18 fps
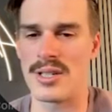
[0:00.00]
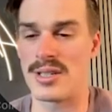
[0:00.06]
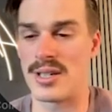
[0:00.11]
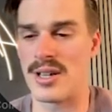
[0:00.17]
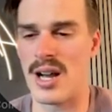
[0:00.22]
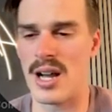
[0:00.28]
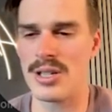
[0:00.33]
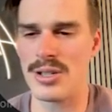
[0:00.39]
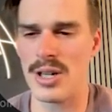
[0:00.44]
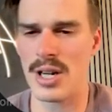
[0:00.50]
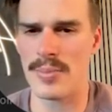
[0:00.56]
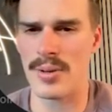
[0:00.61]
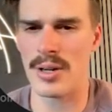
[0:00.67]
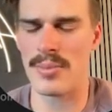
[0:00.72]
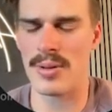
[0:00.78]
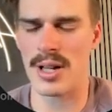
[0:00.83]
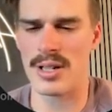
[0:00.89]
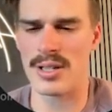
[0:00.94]
a contract
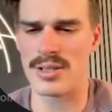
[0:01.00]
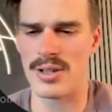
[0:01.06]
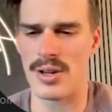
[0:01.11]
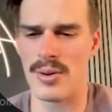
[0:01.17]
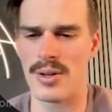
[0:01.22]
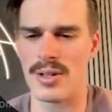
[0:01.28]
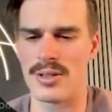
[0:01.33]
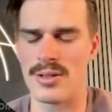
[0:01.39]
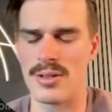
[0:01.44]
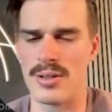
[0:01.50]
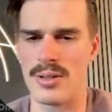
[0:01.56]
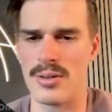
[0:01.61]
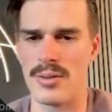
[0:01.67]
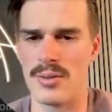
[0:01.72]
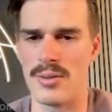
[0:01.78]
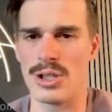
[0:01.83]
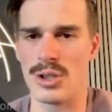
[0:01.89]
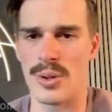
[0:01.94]
pipeline is going
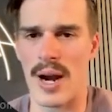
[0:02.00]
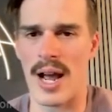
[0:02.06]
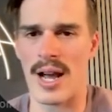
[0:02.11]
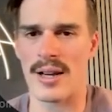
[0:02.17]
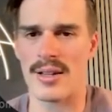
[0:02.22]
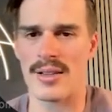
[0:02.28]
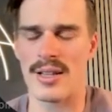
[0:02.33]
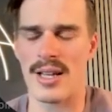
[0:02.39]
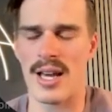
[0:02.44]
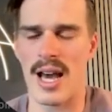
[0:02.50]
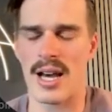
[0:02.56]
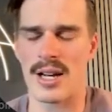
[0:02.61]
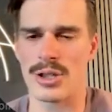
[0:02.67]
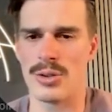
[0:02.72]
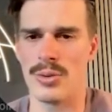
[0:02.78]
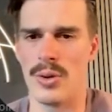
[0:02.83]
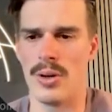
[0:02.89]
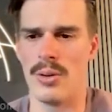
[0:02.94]
to track the
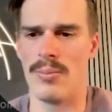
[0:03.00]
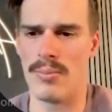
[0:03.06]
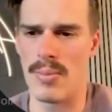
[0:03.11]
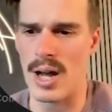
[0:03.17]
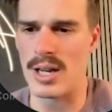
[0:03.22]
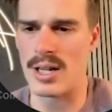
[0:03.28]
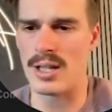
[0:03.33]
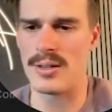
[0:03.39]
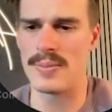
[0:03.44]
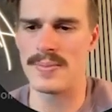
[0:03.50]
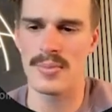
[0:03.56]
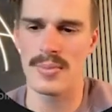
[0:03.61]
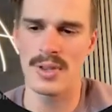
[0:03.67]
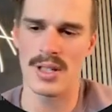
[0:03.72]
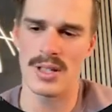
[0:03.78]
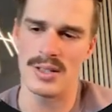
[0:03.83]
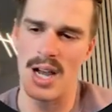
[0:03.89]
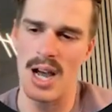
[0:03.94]
actual money,
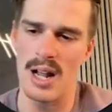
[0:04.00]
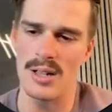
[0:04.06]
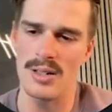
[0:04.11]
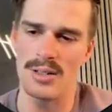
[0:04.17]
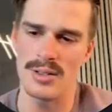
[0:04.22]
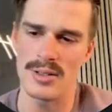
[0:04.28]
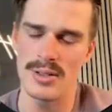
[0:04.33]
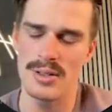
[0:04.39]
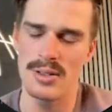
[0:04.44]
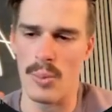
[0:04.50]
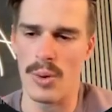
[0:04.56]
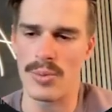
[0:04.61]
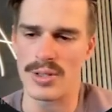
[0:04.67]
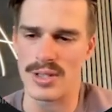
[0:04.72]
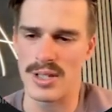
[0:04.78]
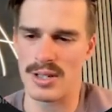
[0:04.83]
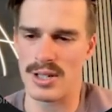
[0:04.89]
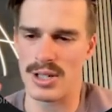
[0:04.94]
the dollars. What
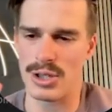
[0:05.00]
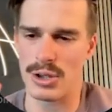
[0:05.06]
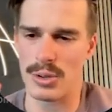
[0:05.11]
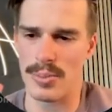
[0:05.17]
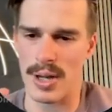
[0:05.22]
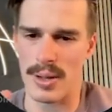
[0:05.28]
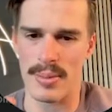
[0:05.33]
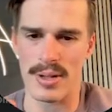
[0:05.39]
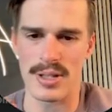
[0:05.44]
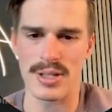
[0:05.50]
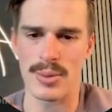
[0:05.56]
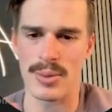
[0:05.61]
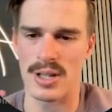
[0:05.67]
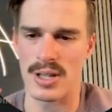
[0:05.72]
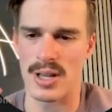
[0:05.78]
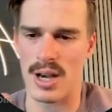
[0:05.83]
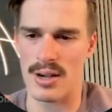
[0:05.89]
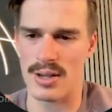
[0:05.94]
was the initial payment? So we
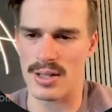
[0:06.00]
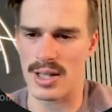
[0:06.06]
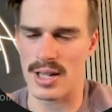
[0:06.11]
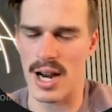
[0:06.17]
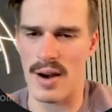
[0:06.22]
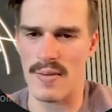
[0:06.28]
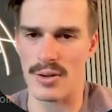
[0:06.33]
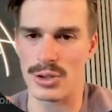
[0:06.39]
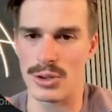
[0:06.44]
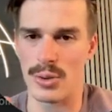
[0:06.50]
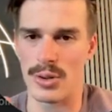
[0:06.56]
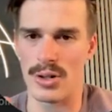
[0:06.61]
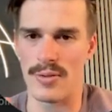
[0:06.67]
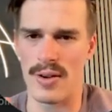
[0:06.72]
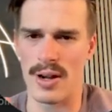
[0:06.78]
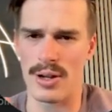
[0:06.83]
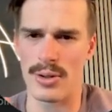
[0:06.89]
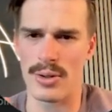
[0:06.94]
can calculate average
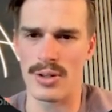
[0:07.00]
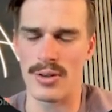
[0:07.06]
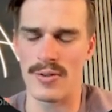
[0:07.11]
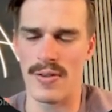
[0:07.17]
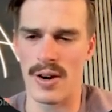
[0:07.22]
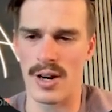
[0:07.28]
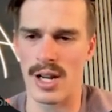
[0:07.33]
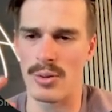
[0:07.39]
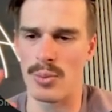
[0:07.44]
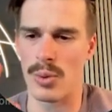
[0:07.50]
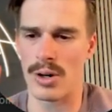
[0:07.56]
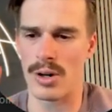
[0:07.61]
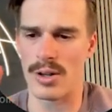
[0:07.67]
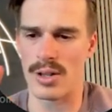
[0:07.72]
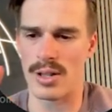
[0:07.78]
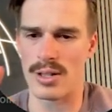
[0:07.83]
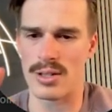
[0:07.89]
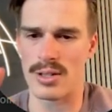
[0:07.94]
order value on the front end. What
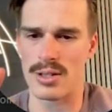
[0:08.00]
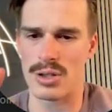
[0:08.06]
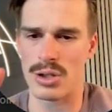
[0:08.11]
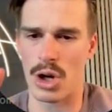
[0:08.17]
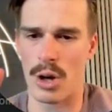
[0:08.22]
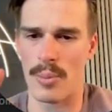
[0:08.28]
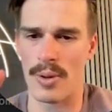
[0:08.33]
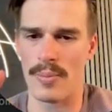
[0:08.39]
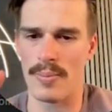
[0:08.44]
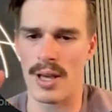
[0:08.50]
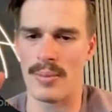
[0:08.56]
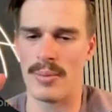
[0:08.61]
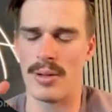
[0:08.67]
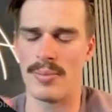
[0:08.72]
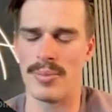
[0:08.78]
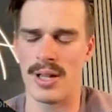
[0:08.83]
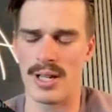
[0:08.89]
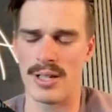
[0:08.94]
are the installment
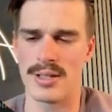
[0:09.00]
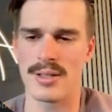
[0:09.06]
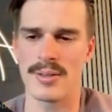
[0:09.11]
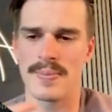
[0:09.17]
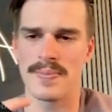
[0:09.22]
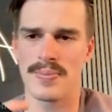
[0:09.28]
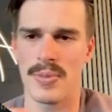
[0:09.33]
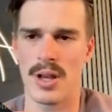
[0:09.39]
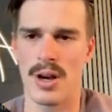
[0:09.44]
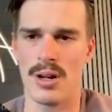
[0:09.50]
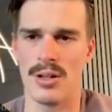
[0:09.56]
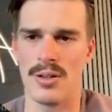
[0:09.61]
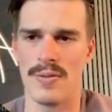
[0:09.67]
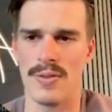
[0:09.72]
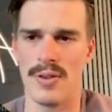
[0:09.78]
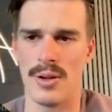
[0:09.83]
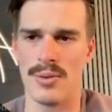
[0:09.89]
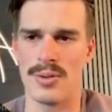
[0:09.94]
payment plans? All
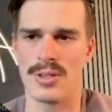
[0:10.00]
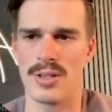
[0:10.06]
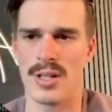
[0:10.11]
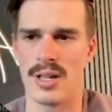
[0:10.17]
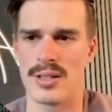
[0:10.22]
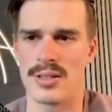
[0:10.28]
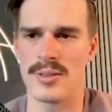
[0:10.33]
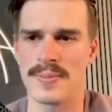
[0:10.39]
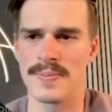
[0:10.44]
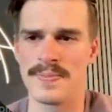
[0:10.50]
of those things.